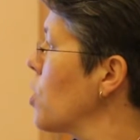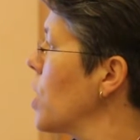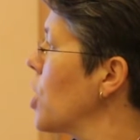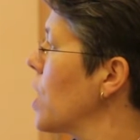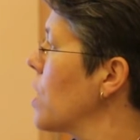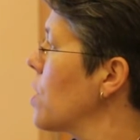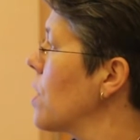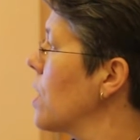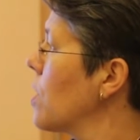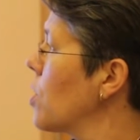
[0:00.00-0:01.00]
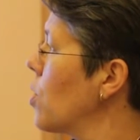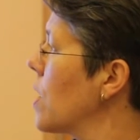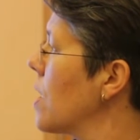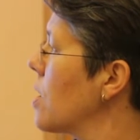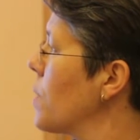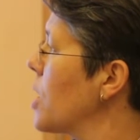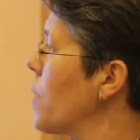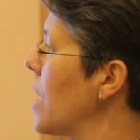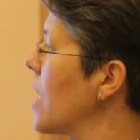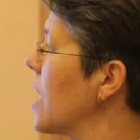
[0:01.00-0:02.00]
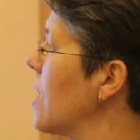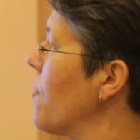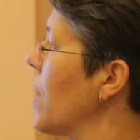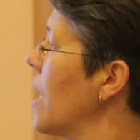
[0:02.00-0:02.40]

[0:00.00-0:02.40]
switching is, sorry, there's a misspelling here.